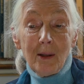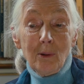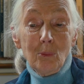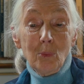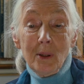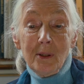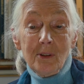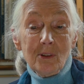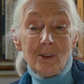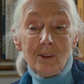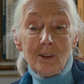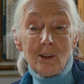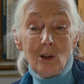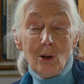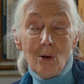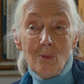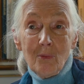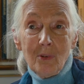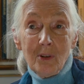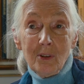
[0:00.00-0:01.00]
I went to the
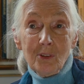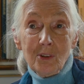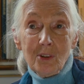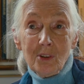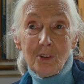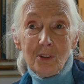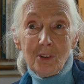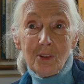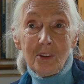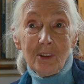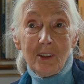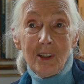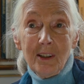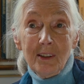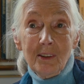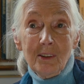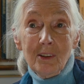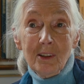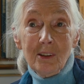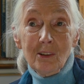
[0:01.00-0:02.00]
conference as a
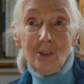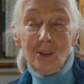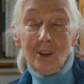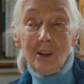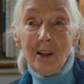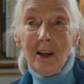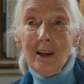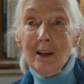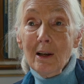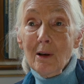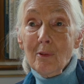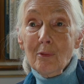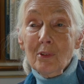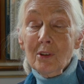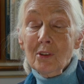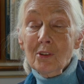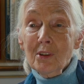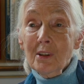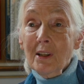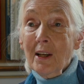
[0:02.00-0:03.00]
scientist and I
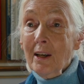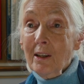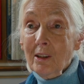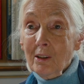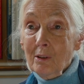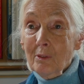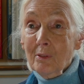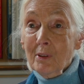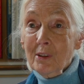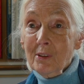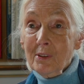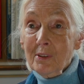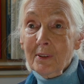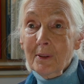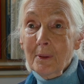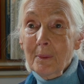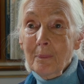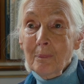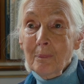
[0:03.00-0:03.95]
left as an activist.